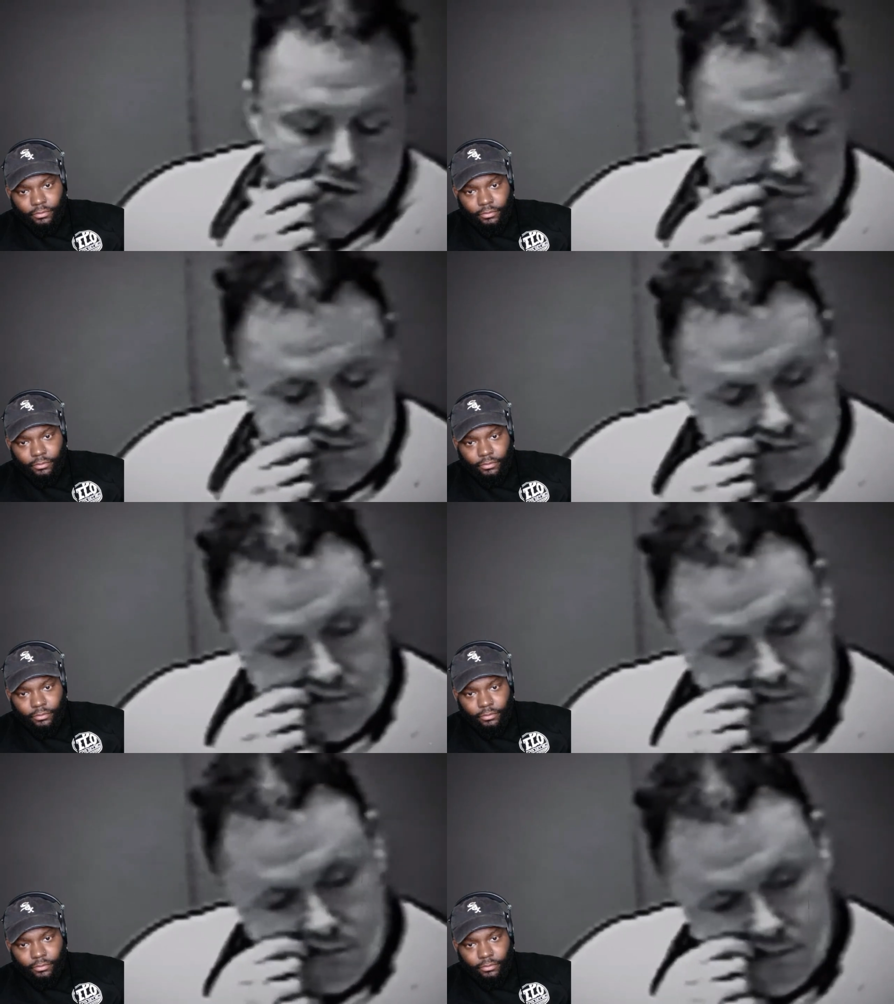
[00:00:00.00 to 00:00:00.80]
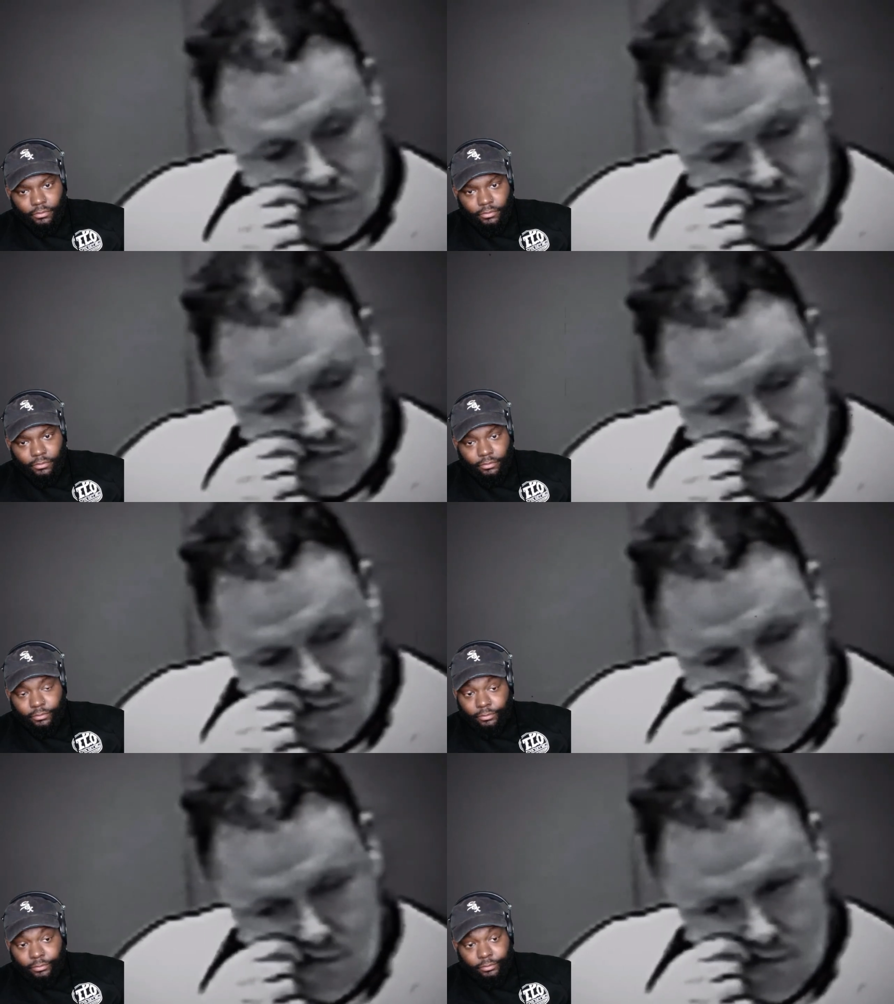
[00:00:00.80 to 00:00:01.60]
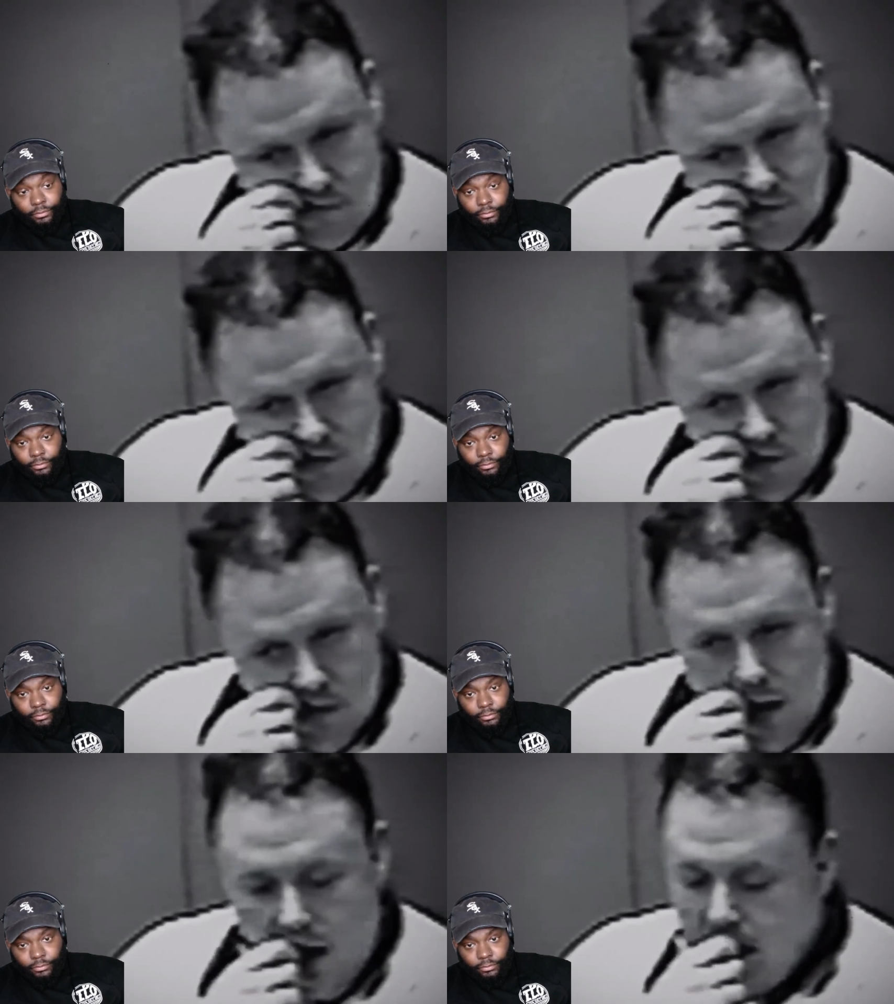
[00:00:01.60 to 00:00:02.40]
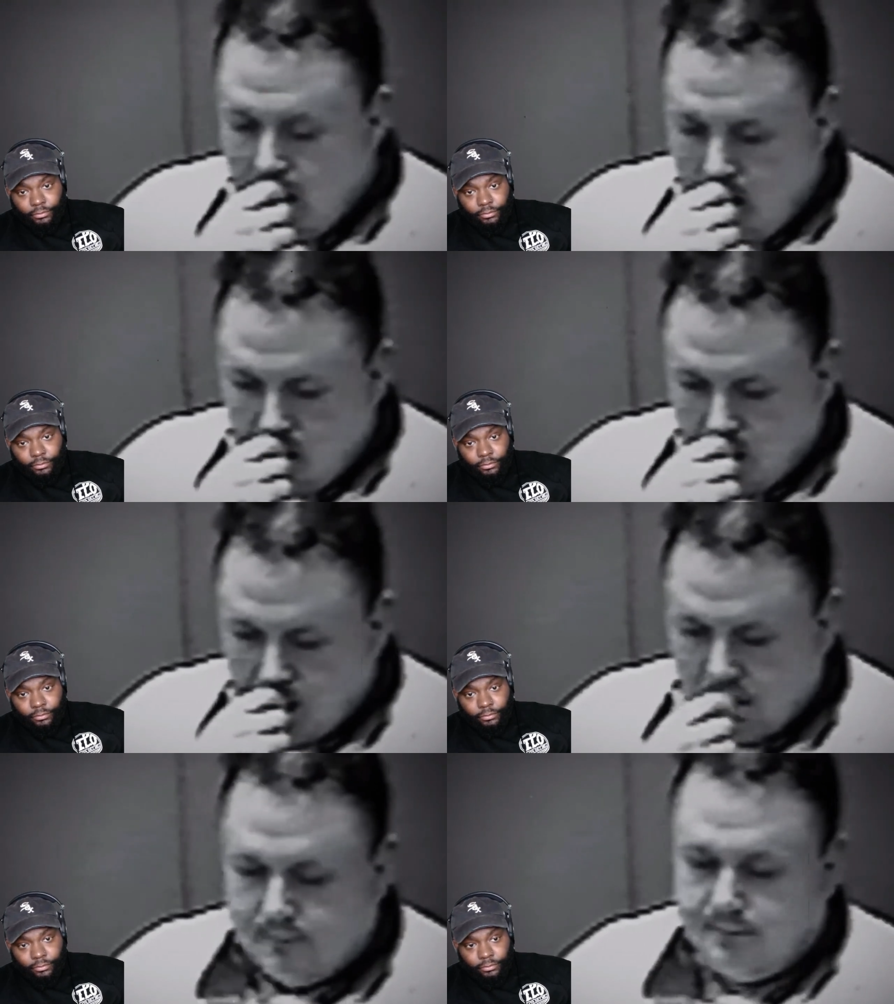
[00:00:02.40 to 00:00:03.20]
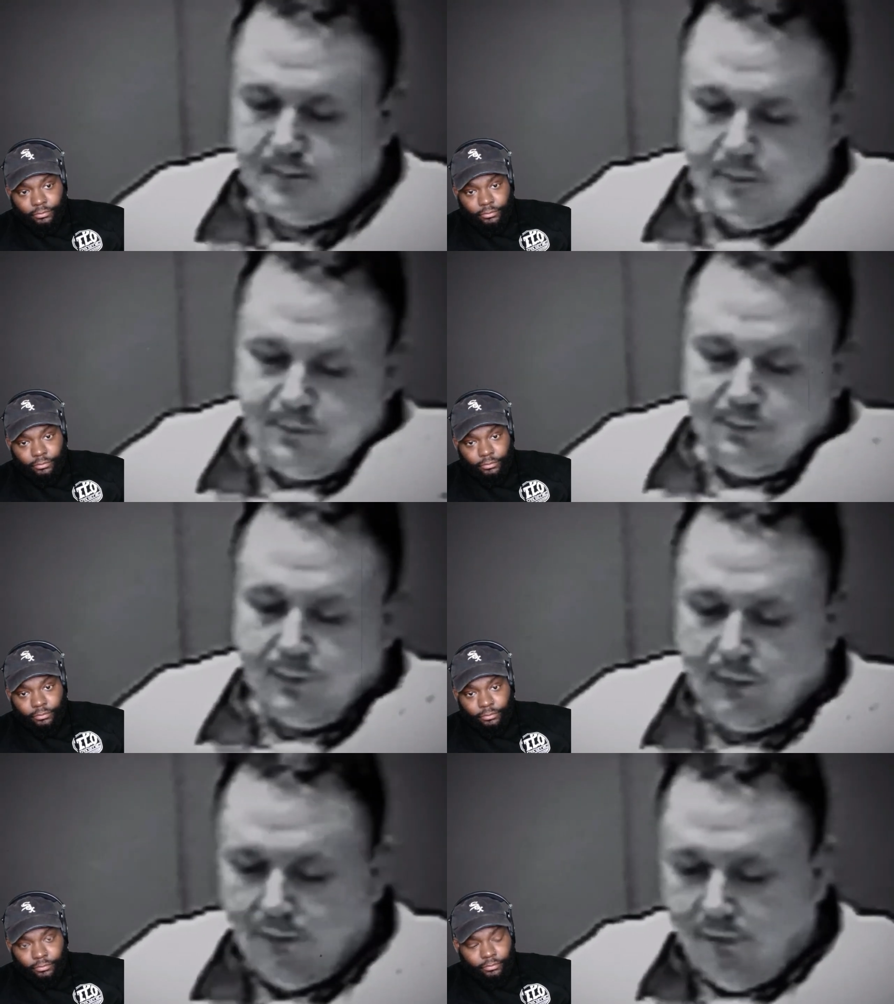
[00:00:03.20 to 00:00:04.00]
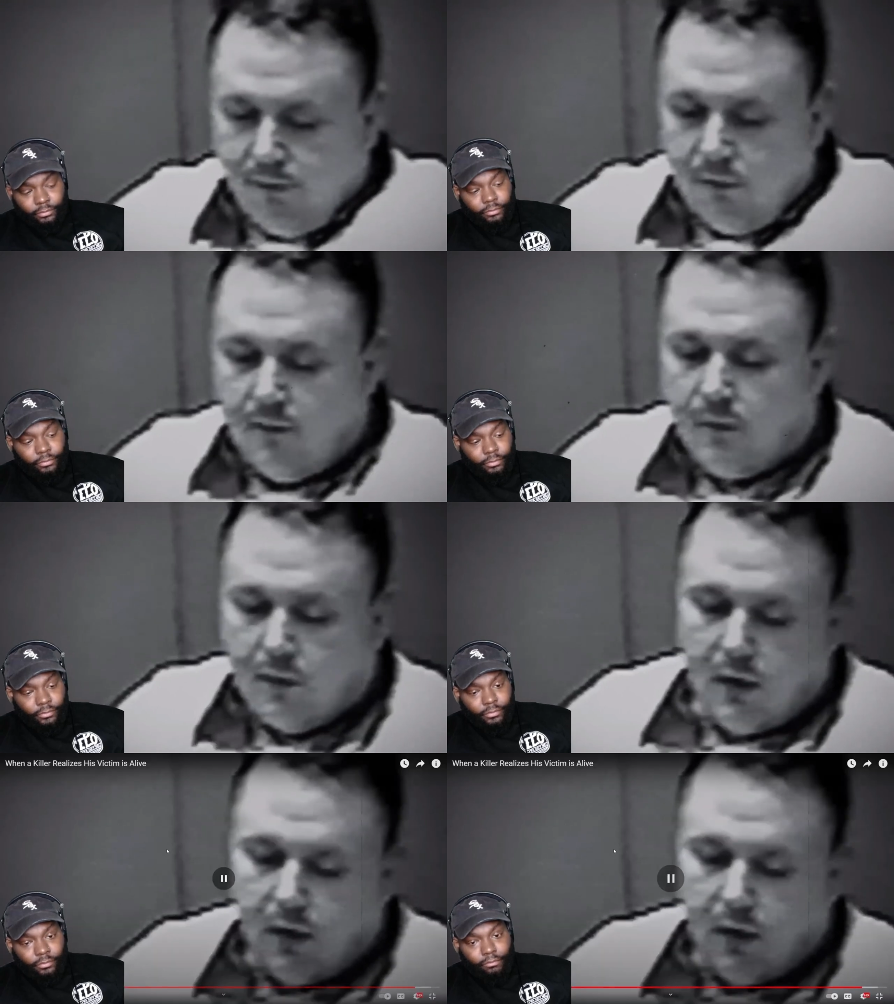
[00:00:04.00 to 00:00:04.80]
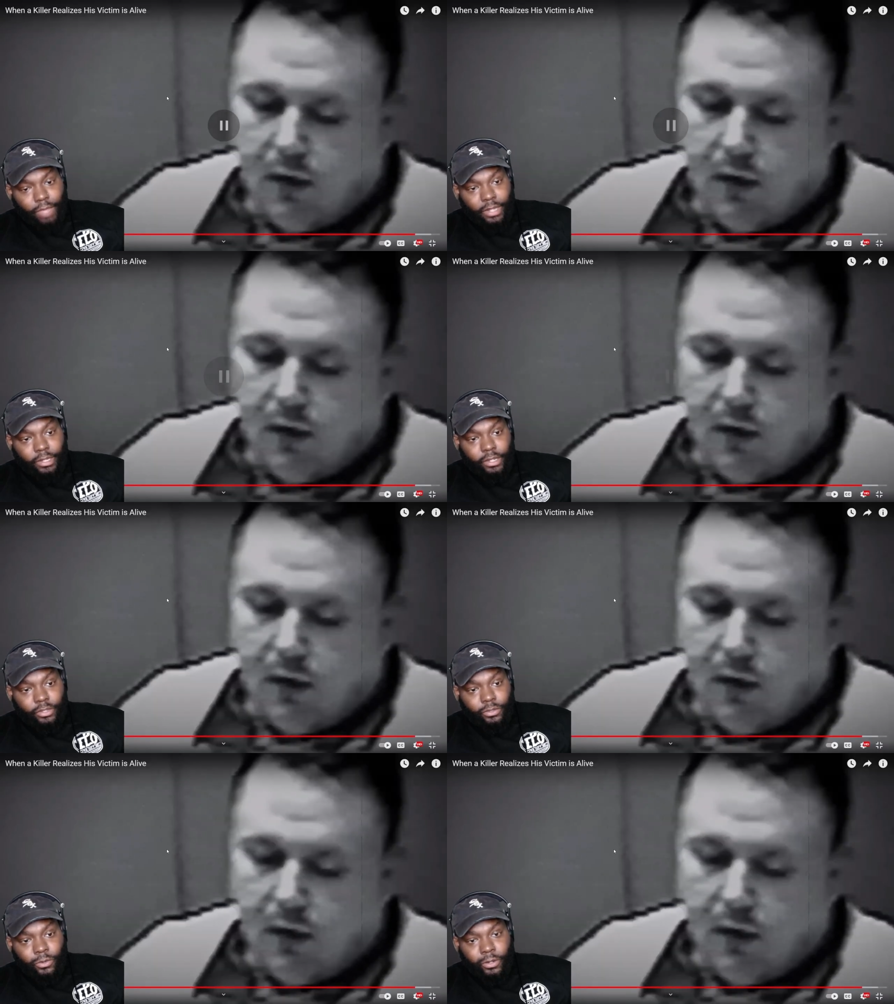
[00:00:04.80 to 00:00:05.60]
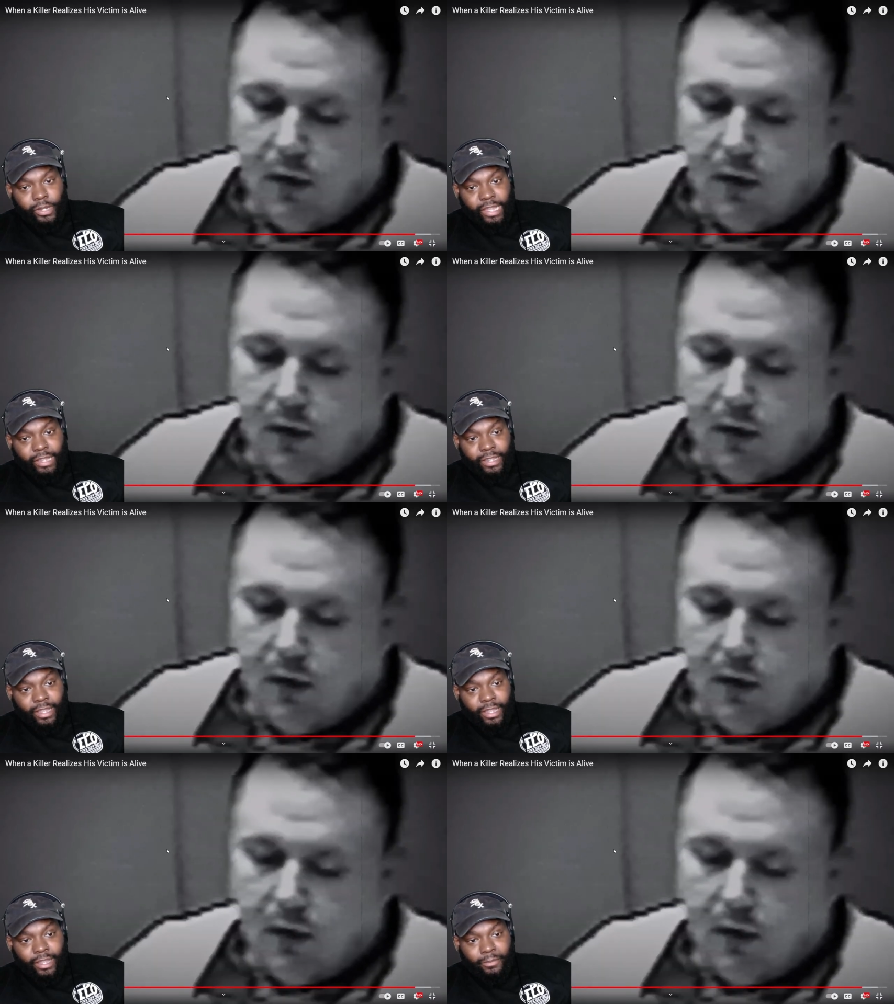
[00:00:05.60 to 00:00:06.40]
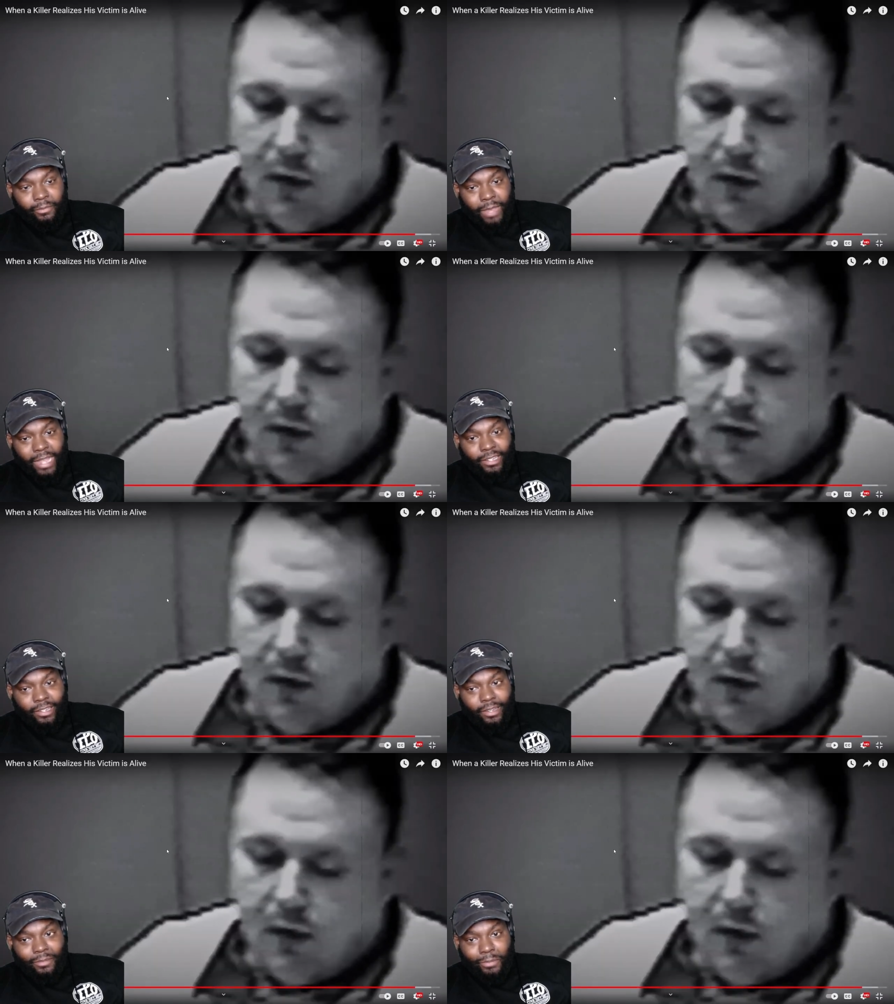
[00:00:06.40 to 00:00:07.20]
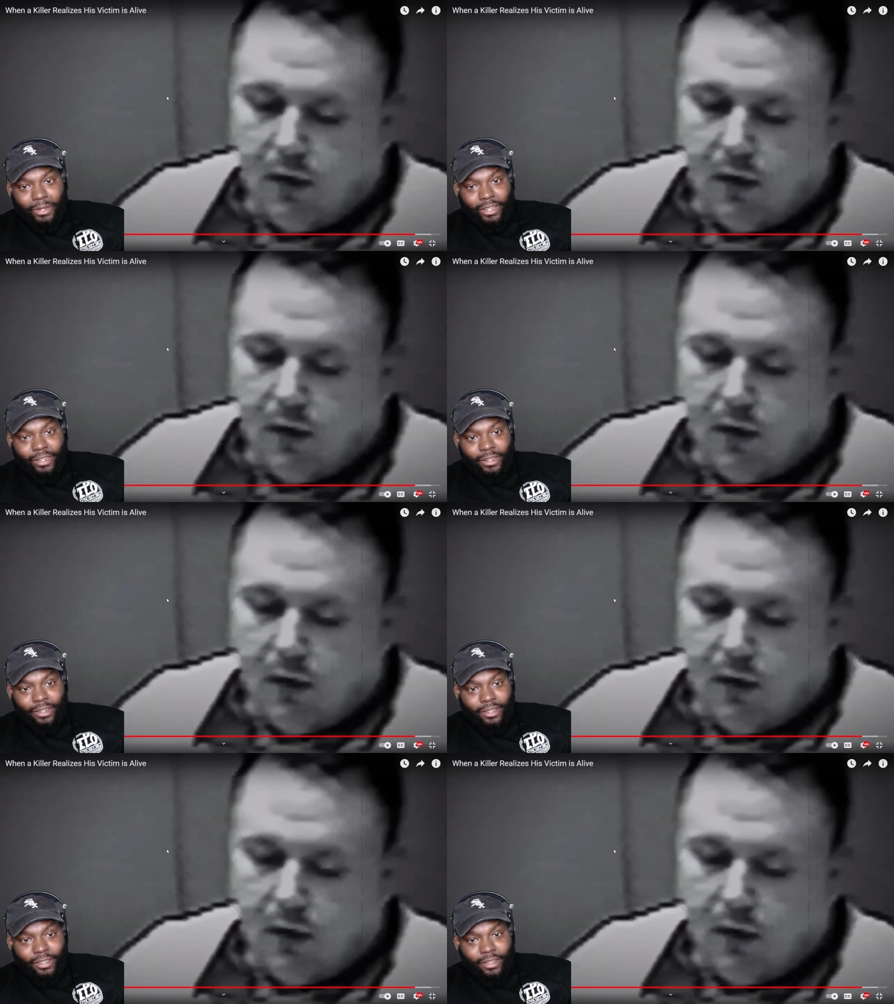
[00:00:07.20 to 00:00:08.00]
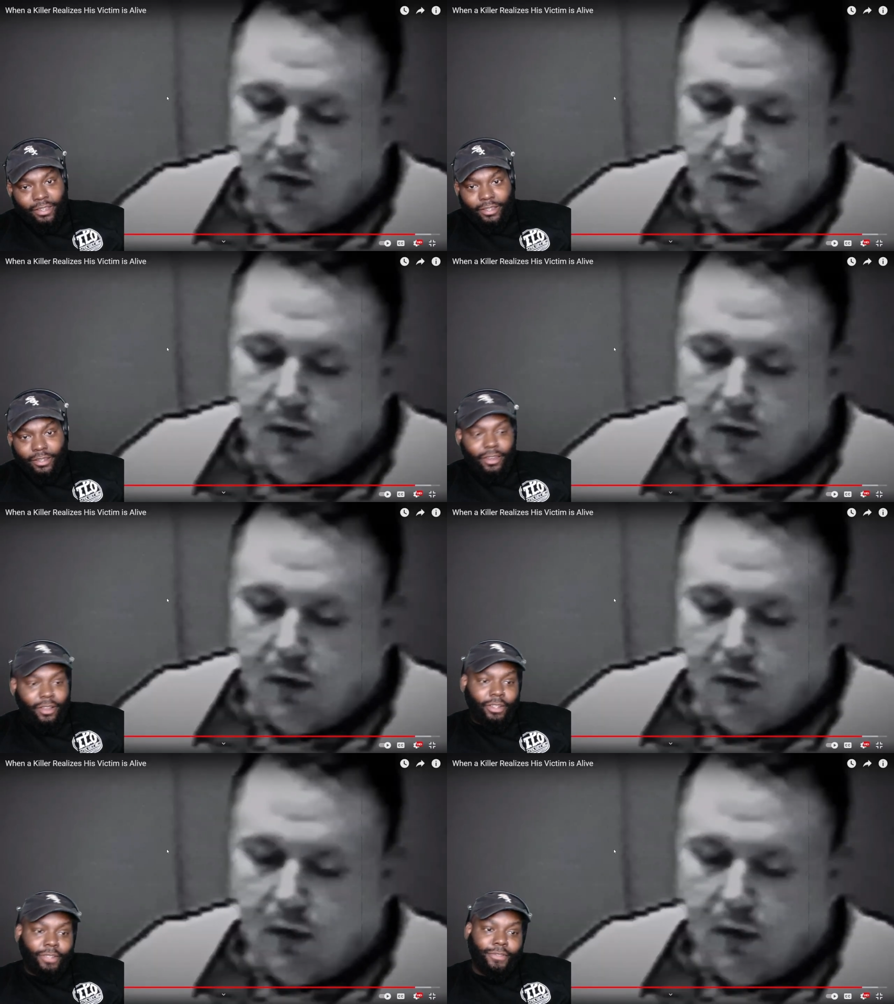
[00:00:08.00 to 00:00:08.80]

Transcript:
Speaker 1: also allow other prisoners to have access to him to inflict harm.
Speaker 2: Back to your school days, huh? Back to getting bullied. You know, it's full